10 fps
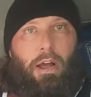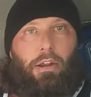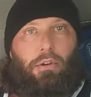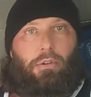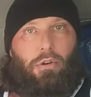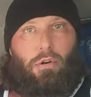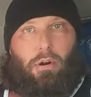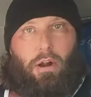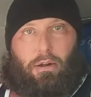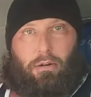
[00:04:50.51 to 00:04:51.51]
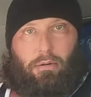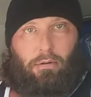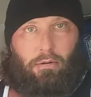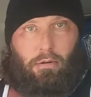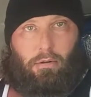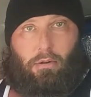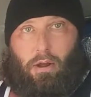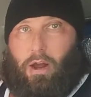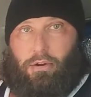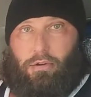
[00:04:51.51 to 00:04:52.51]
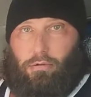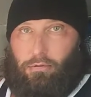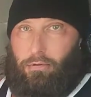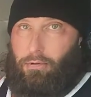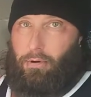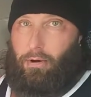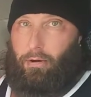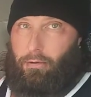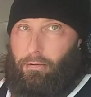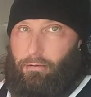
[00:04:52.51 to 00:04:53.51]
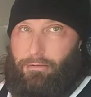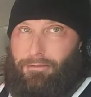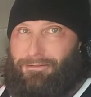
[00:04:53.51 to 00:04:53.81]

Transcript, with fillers: How you doing? How you doing?